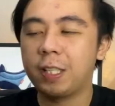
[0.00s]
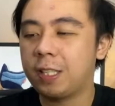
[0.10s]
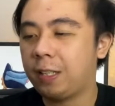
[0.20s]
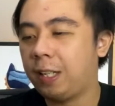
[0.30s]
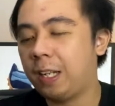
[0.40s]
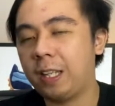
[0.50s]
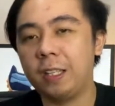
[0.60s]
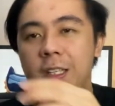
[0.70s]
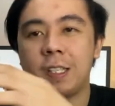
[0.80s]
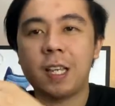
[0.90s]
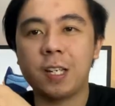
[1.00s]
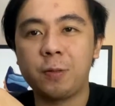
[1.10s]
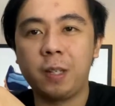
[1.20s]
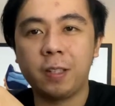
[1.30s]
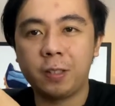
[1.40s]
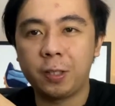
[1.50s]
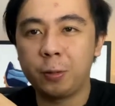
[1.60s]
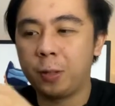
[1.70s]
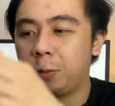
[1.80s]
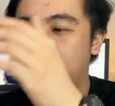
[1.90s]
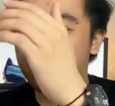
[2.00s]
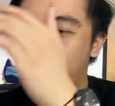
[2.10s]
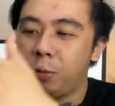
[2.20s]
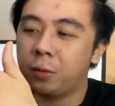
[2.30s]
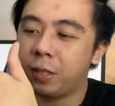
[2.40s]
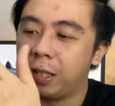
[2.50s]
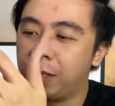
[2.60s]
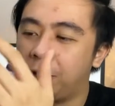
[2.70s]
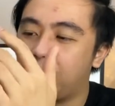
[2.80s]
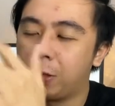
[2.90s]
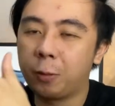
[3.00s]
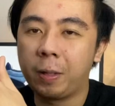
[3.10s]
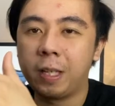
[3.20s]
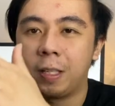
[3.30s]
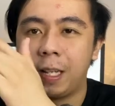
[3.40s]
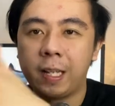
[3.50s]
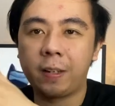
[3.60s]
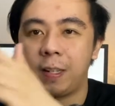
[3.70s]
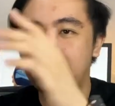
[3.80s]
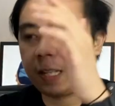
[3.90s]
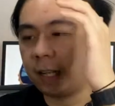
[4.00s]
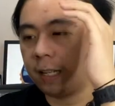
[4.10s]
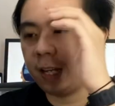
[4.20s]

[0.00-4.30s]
screen, and this is actually a third one with a blue or navy colorway in the lateral side,